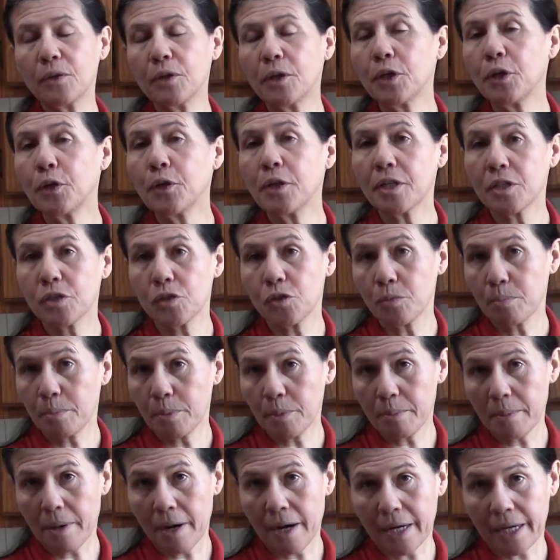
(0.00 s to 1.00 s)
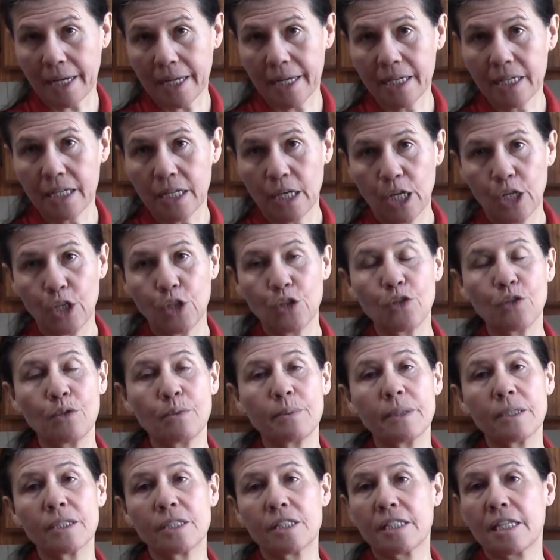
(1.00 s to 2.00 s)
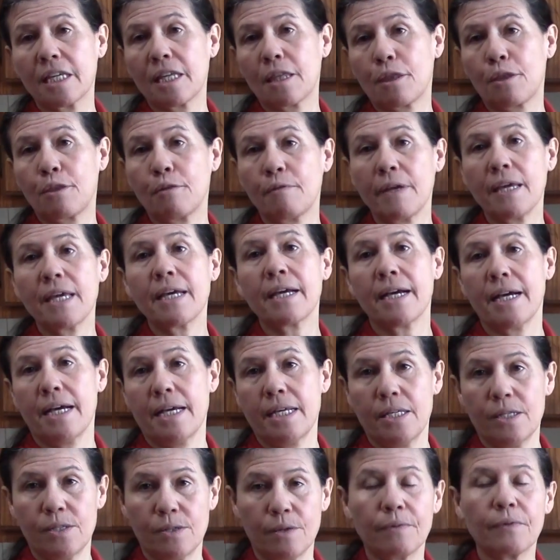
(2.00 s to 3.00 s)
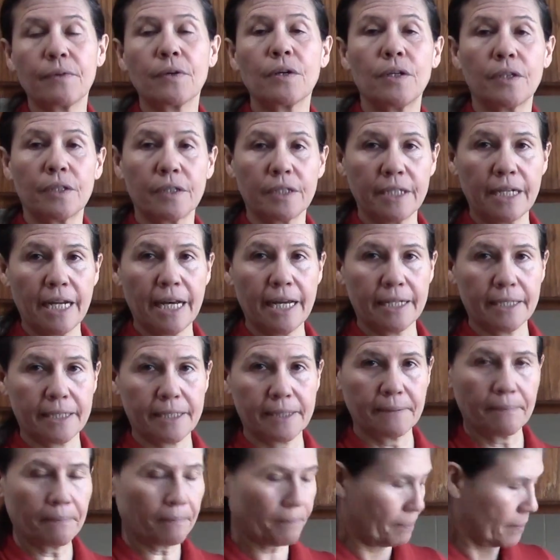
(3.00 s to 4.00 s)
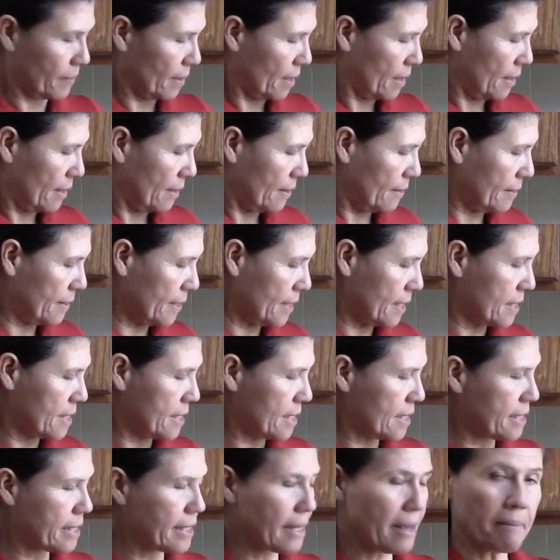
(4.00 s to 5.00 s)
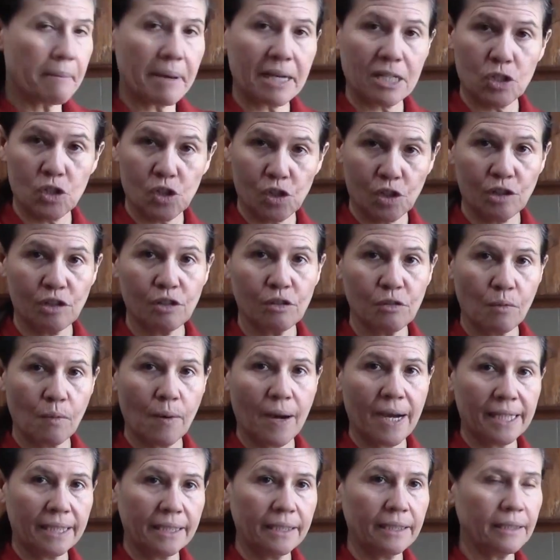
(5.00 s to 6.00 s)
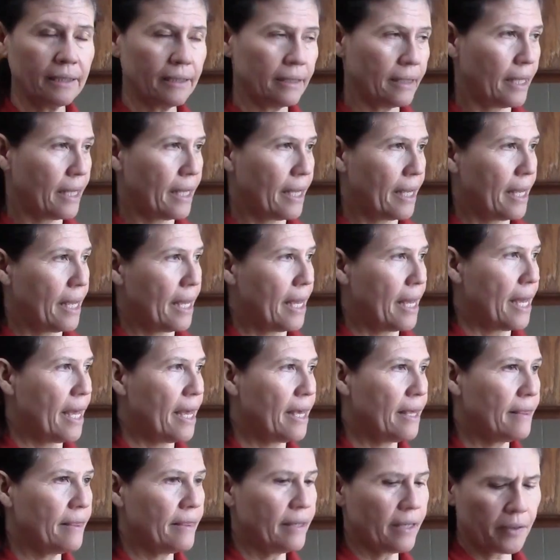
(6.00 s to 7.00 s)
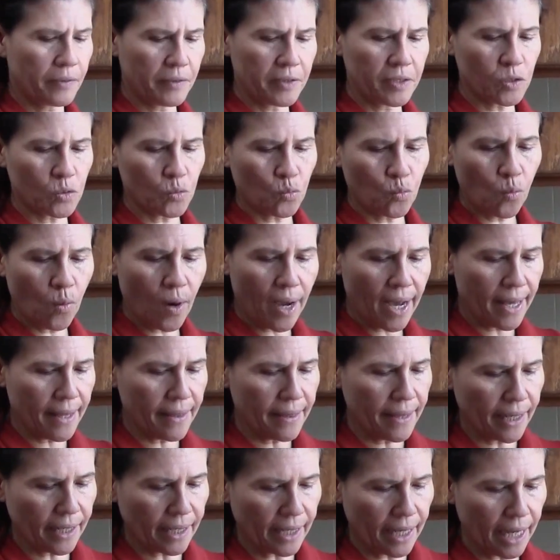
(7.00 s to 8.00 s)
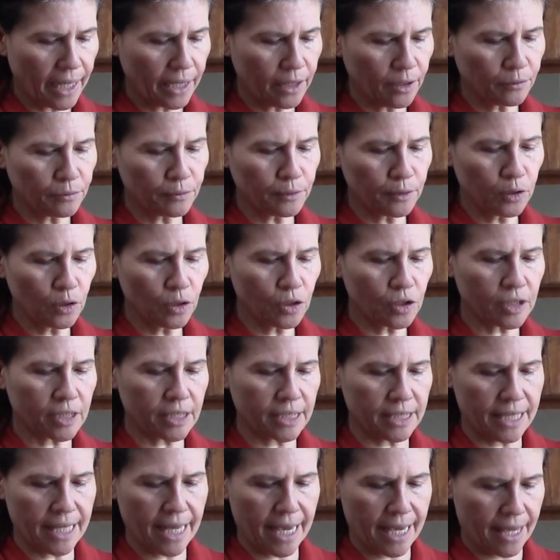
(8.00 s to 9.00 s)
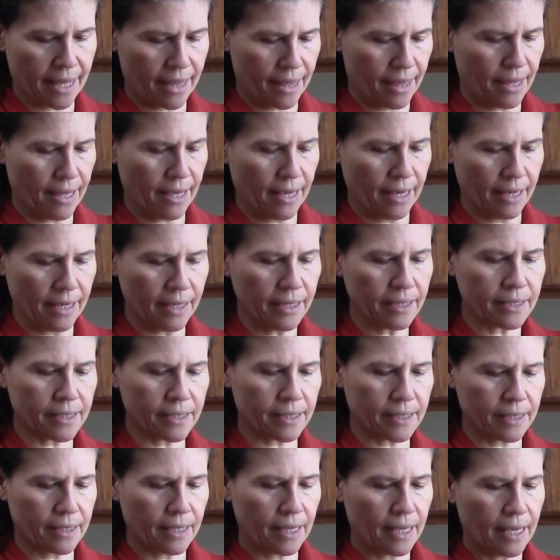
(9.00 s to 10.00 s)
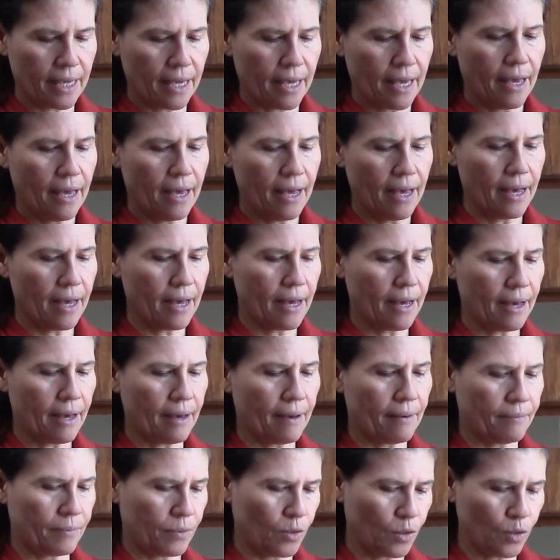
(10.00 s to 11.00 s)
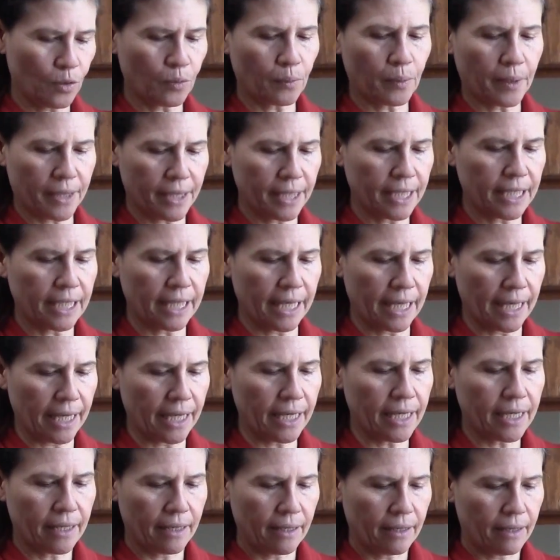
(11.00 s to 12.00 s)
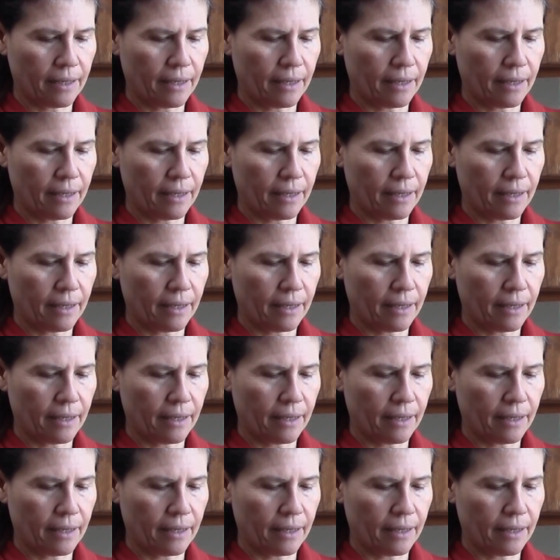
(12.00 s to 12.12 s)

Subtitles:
you go to the supermarket, you will see 3 kinds of coconut. This is the mature one, and there is one that kind of looks like this, you know, with a lid.